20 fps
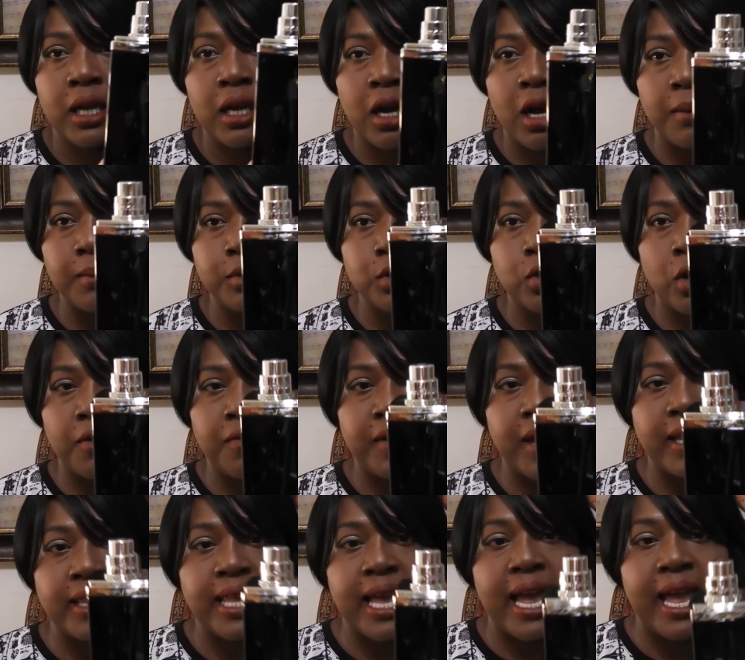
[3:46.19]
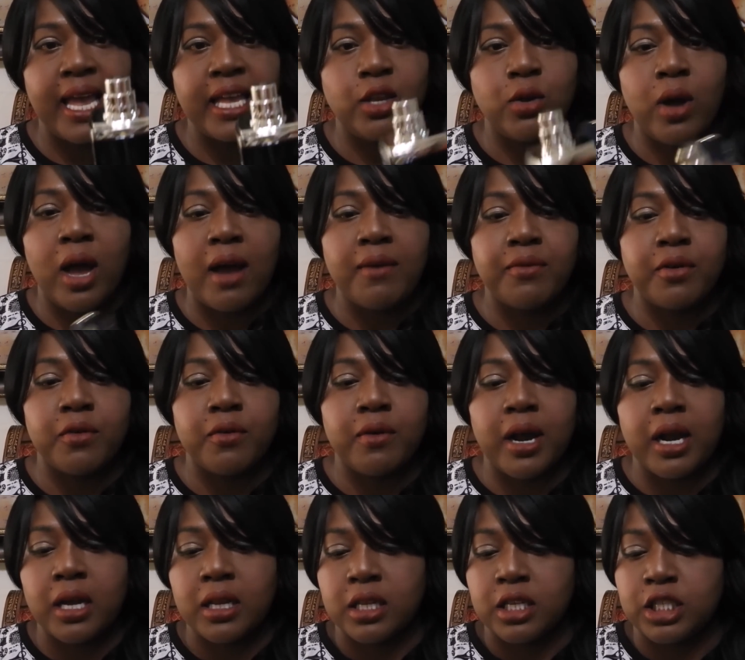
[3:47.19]
comes off like that, and you have a
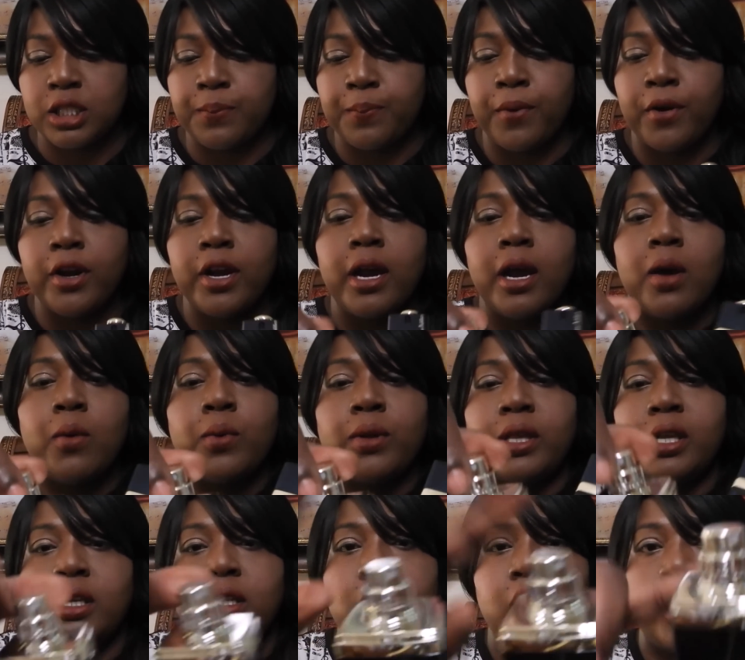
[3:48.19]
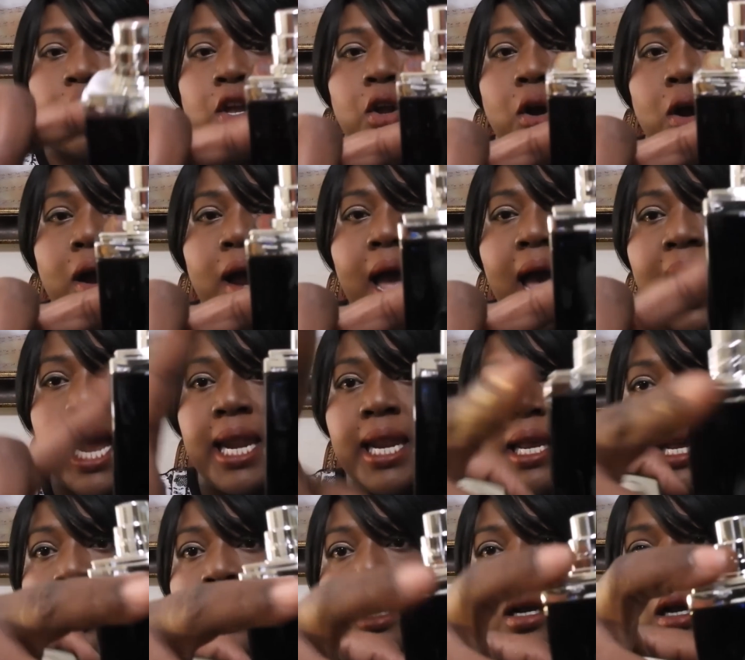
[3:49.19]
regular sprayer with the DIOR
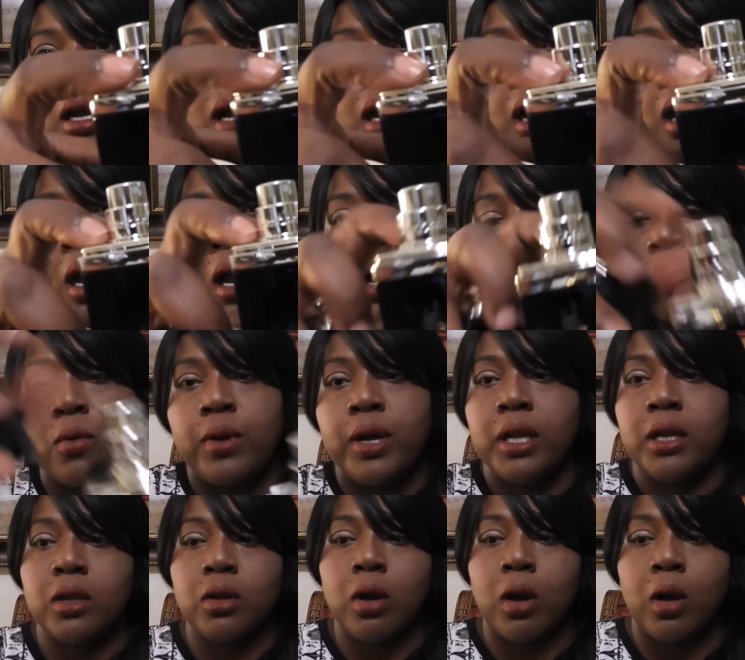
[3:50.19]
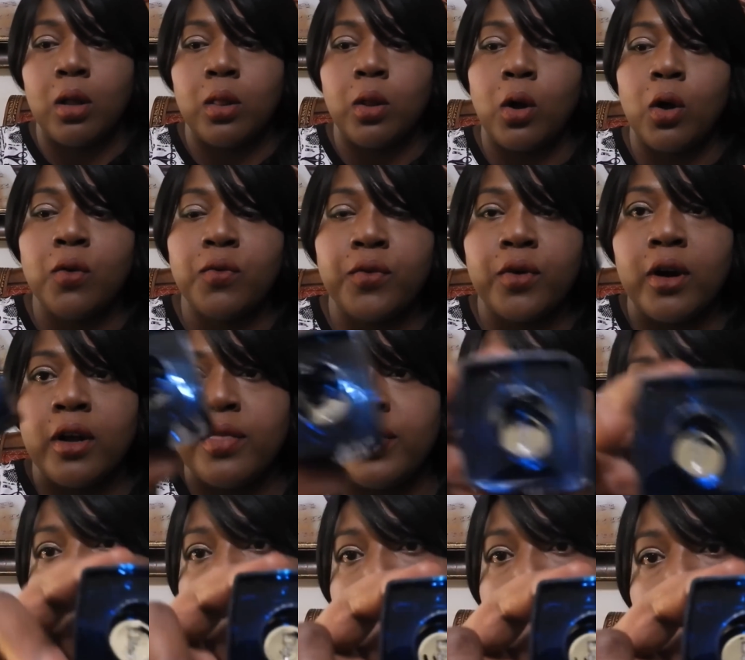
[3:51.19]
ADDICT written all over,
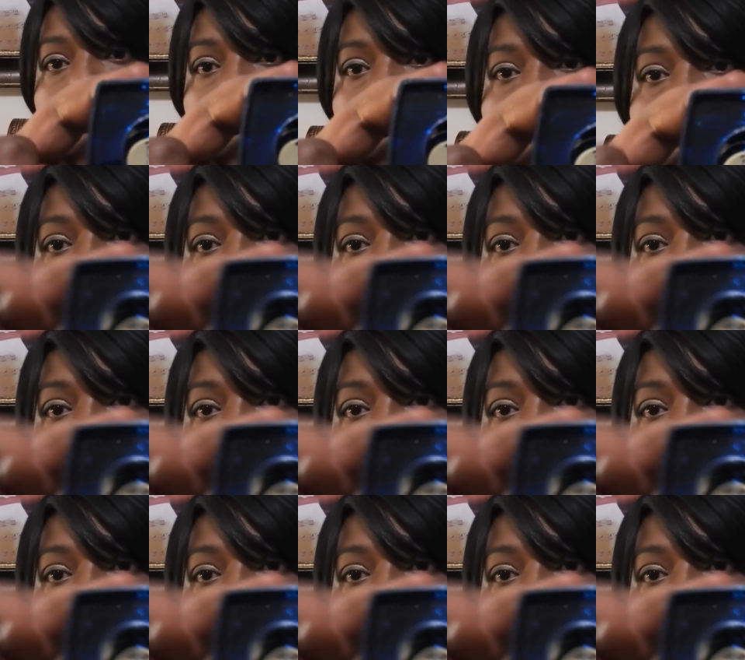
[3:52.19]
the DIOR